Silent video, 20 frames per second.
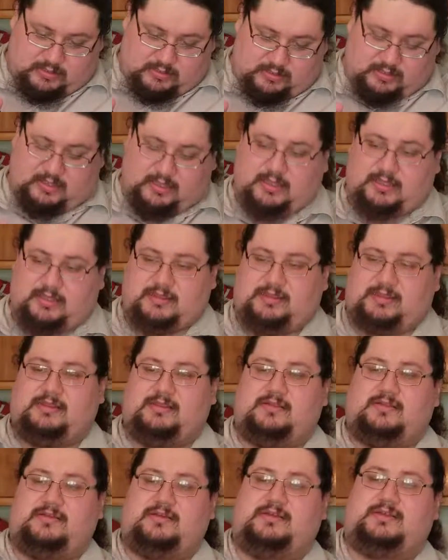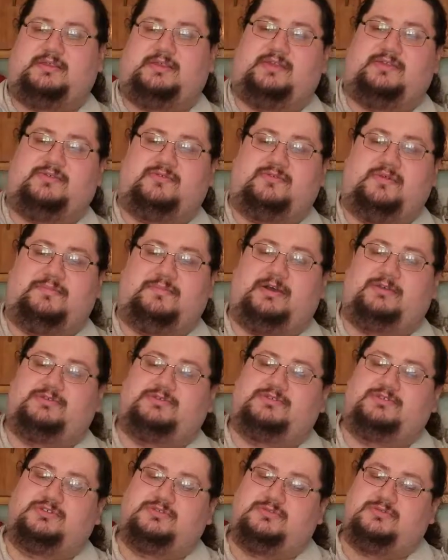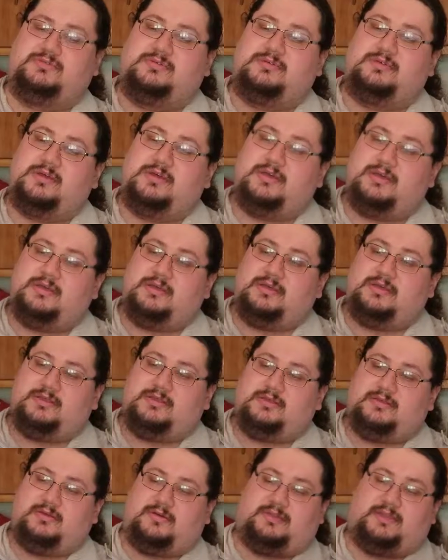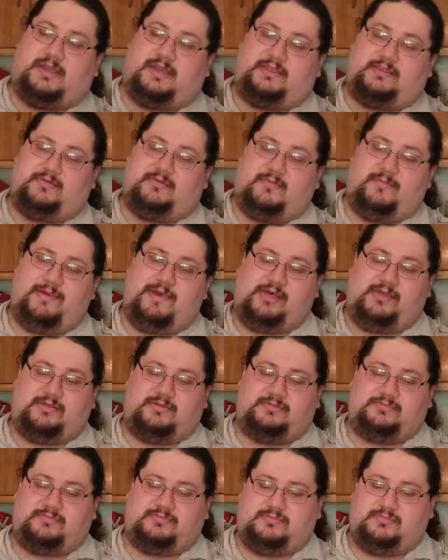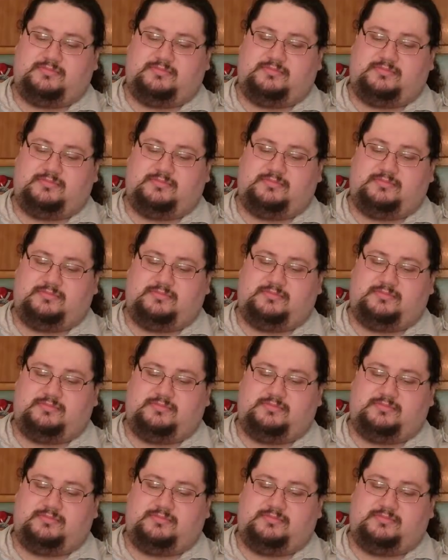Looks like it's a little accessory pouch. Hooks onto a belt.